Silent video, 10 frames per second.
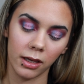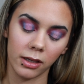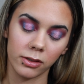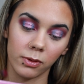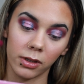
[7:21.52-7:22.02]

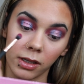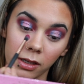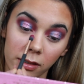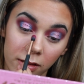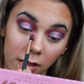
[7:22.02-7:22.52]
as well
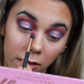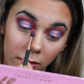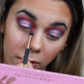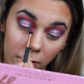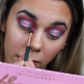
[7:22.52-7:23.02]
as the inner
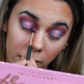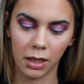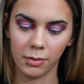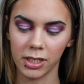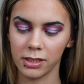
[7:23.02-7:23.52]
corner.
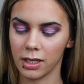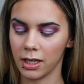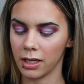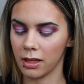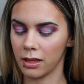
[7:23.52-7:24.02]
I'm going to
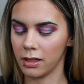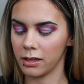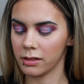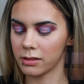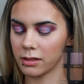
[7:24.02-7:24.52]
take
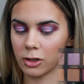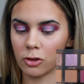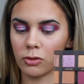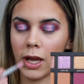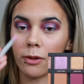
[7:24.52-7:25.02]
this
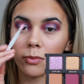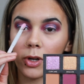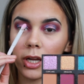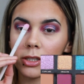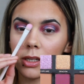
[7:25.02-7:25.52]
crown
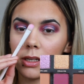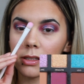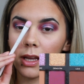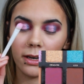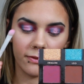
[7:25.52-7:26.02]
brush, it's
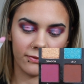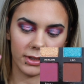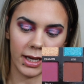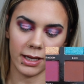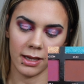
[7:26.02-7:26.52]
kind of
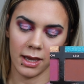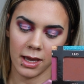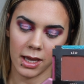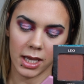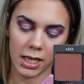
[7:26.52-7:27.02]
flat,
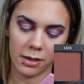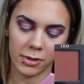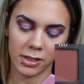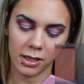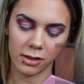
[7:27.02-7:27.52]
and I'm going
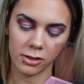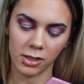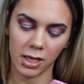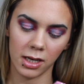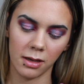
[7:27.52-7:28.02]
to take the
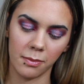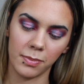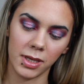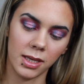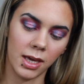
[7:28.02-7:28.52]
shade
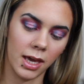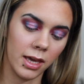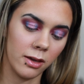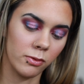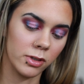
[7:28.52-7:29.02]

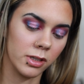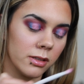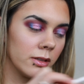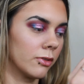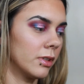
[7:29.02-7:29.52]
BK, which
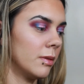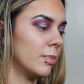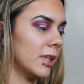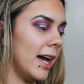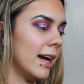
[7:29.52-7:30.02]
is literally
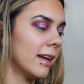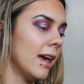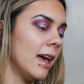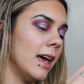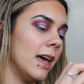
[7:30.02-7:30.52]

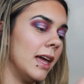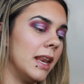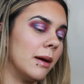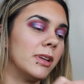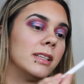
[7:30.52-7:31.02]
black, and
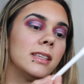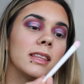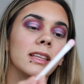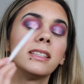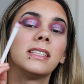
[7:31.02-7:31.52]
I'm going to take
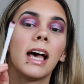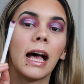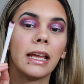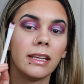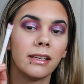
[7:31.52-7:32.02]
the
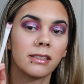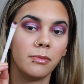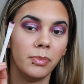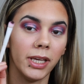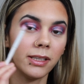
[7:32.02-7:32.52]
tiniest
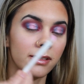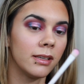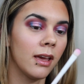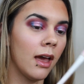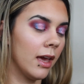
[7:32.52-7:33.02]
bit
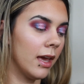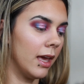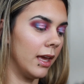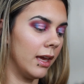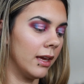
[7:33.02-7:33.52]

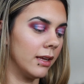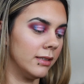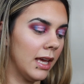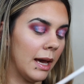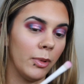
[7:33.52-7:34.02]
and
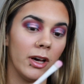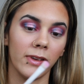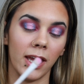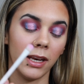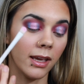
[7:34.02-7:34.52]
tap off
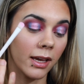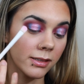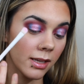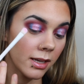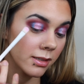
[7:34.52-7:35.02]
any
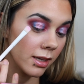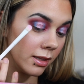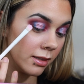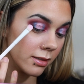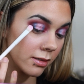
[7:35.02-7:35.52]
excess,
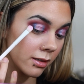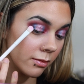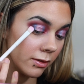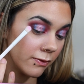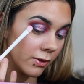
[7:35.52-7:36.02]
and this is going to
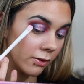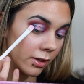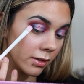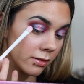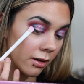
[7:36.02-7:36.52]
be
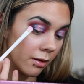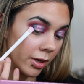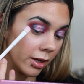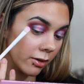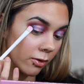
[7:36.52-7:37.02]
focused on my
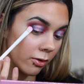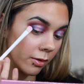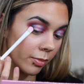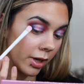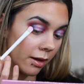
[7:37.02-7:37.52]
outer corner,
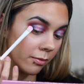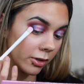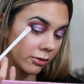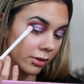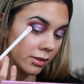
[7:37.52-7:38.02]
but I'm
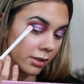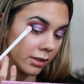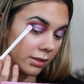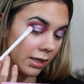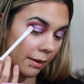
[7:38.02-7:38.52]
literally just going
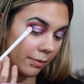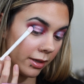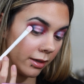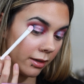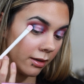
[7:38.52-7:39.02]
to tap it
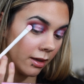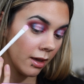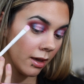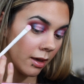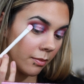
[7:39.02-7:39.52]
in
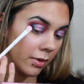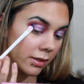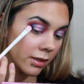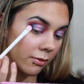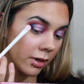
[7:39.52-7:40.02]
because
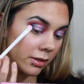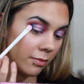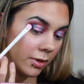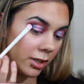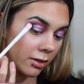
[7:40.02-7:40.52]
I want it to
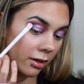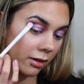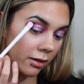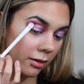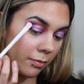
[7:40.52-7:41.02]
be
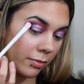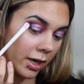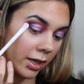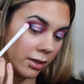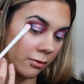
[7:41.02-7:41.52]
darker, but
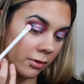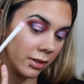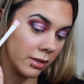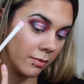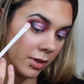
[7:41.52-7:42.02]
I don't want
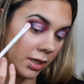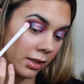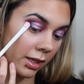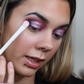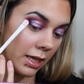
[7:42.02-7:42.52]
it to be
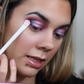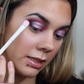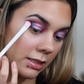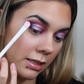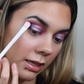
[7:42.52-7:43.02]
like
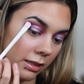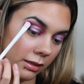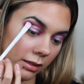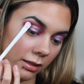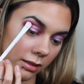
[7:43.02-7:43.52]

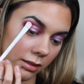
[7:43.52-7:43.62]
insanely